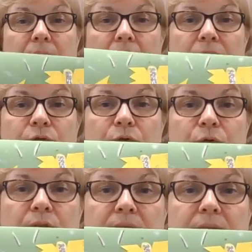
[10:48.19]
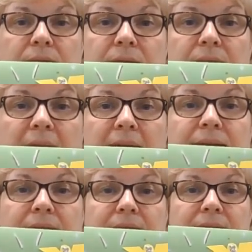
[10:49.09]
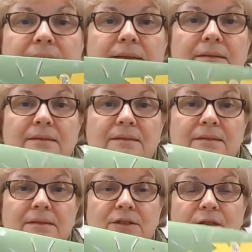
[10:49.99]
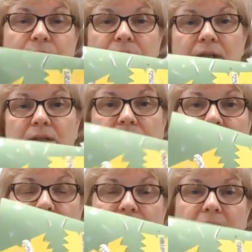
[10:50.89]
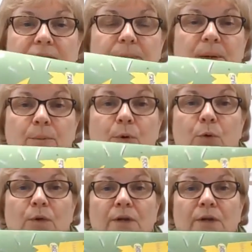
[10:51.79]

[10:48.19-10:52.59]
I drew these ends so it looks like a cracker's being pulled.